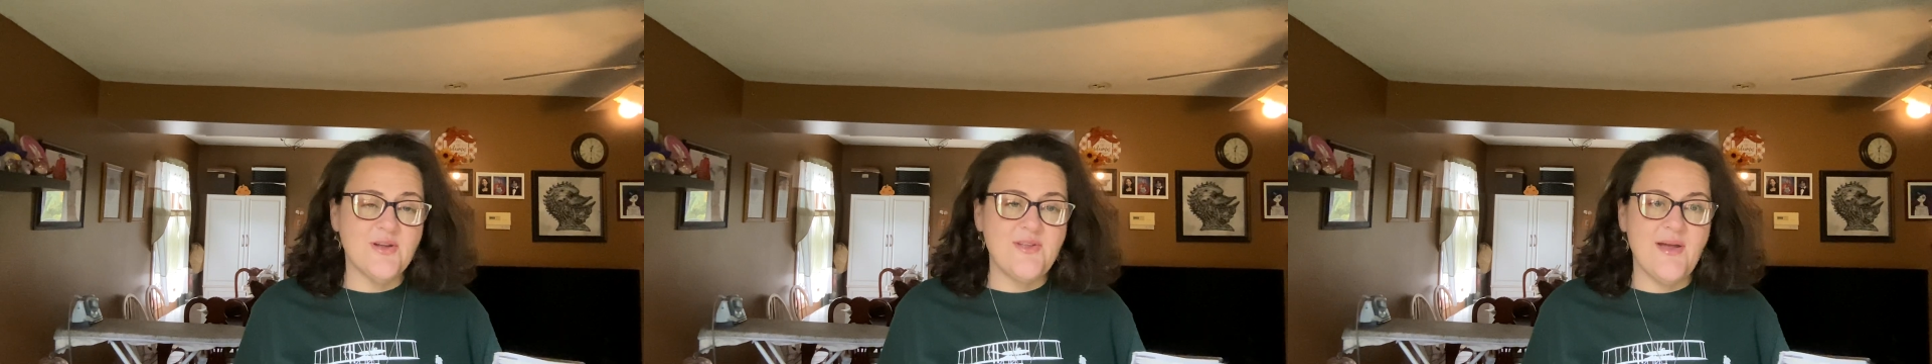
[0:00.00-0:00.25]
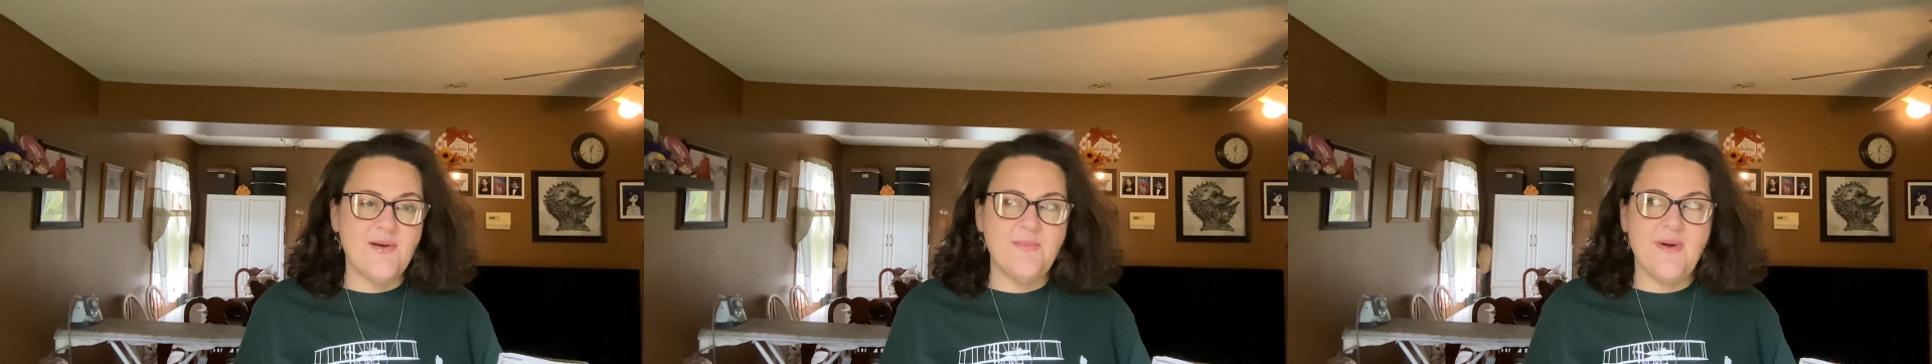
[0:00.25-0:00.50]

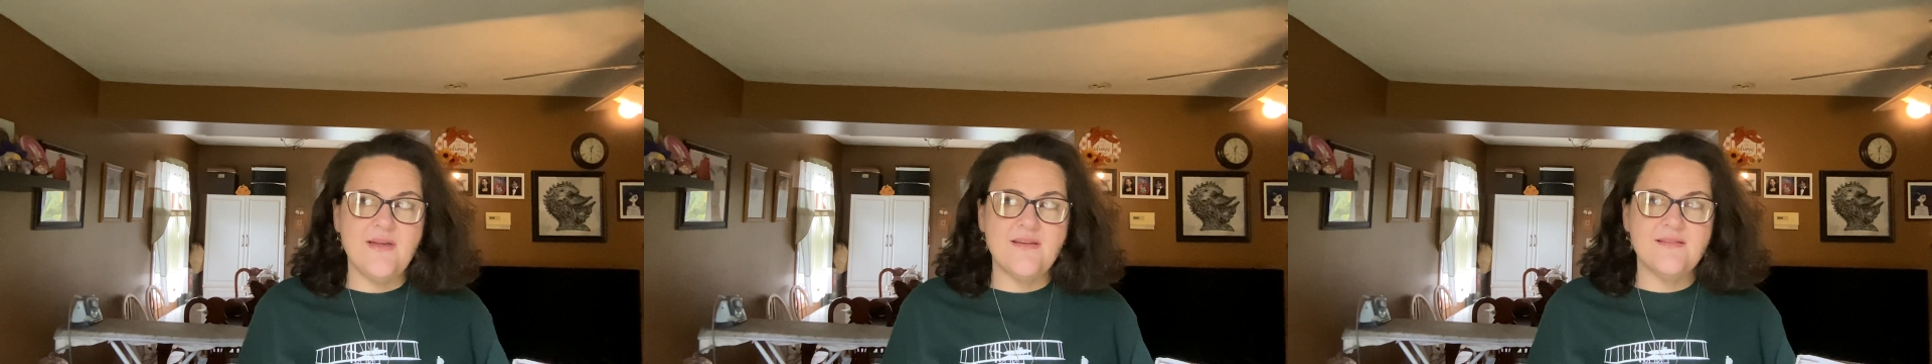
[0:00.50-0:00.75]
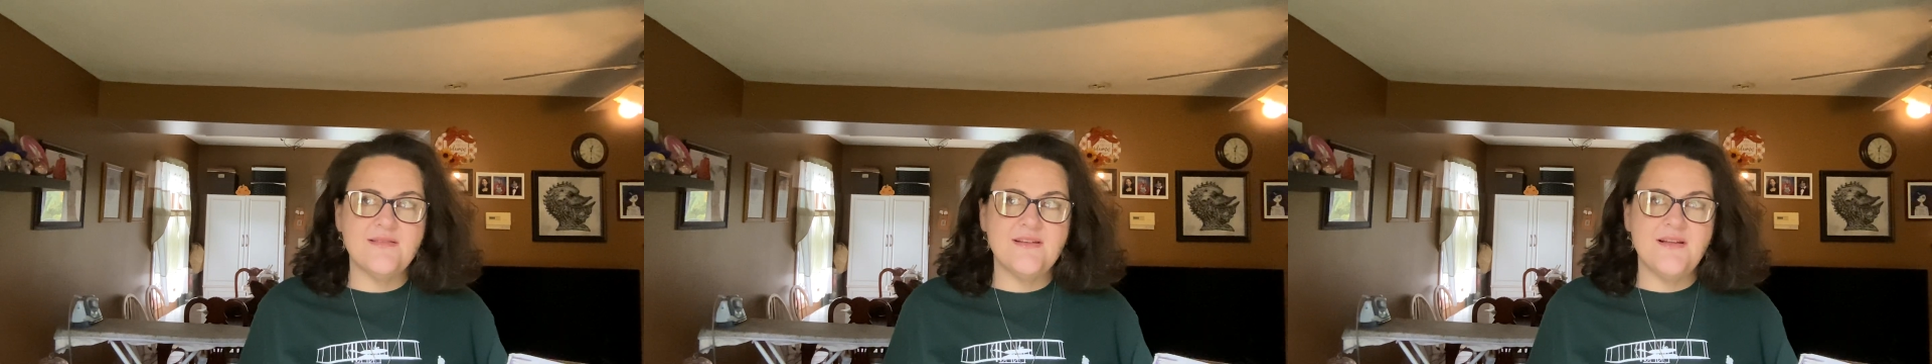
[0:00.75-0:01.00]
down and buy a
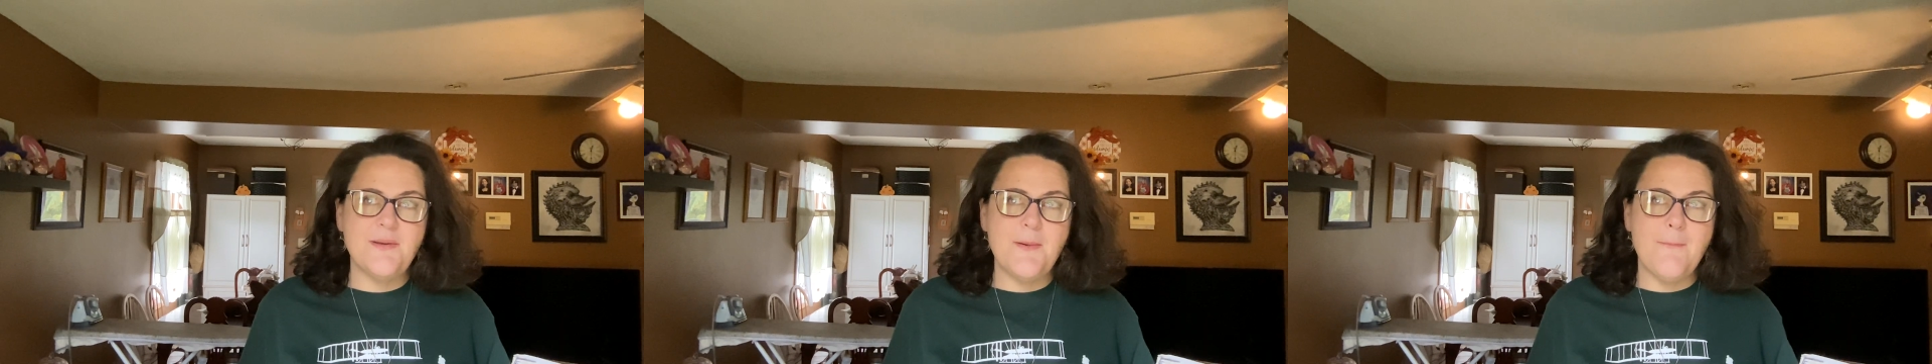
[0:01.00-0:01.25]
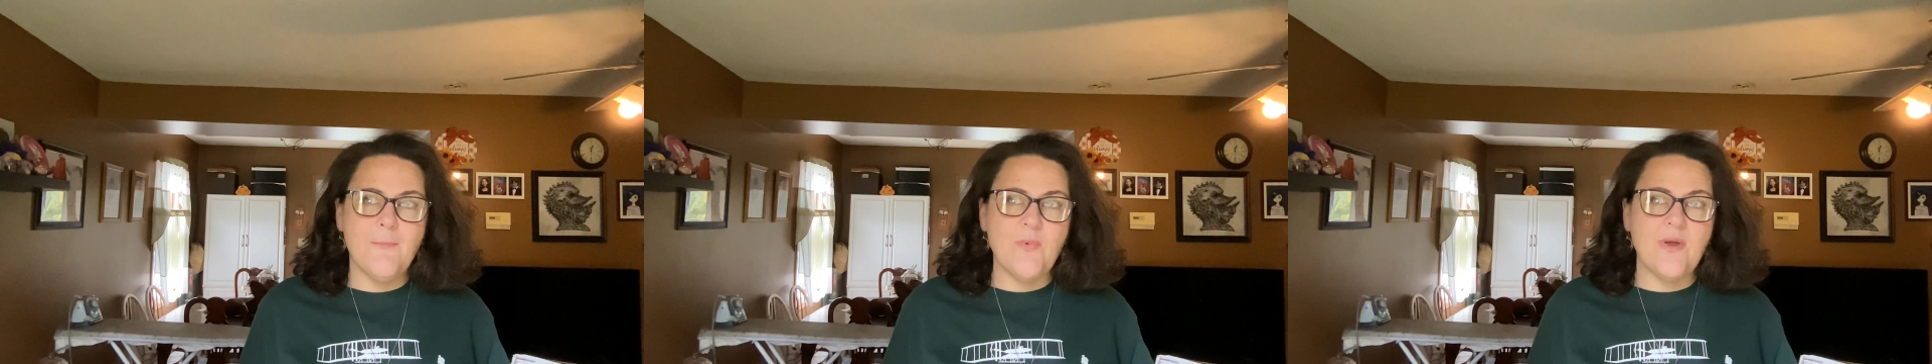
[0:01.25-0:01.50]

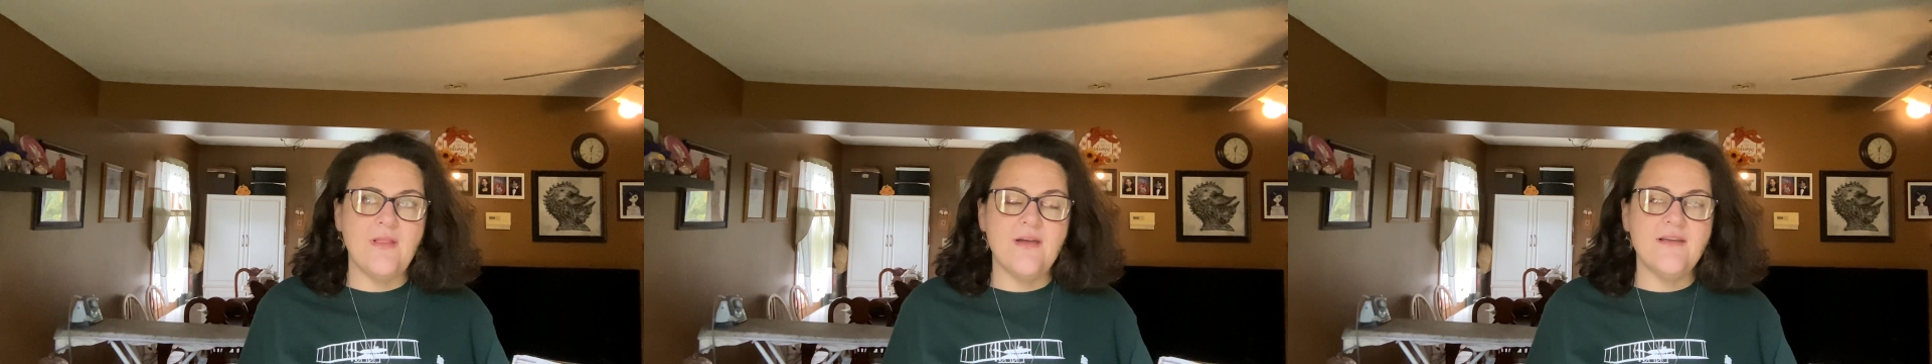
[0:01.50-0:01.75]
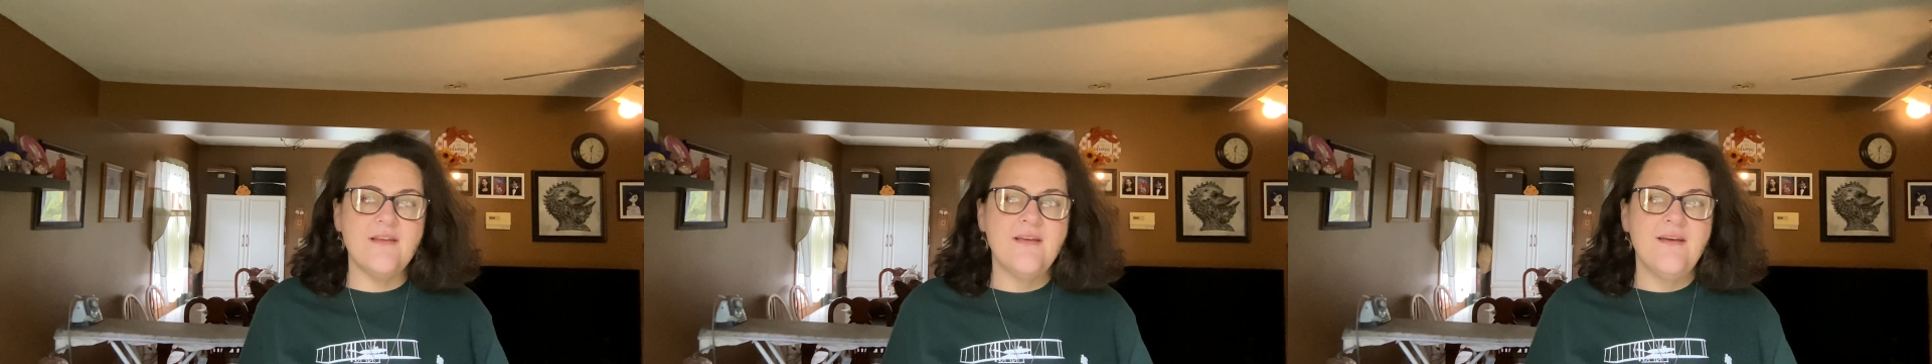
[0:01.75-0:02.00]
ring
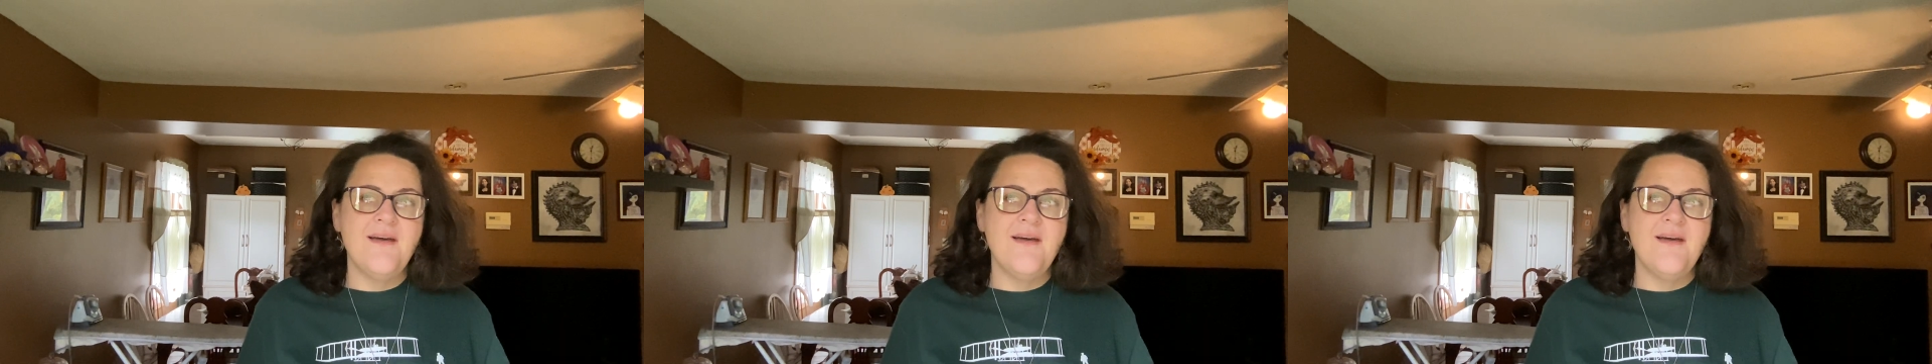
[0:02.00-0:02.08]
light.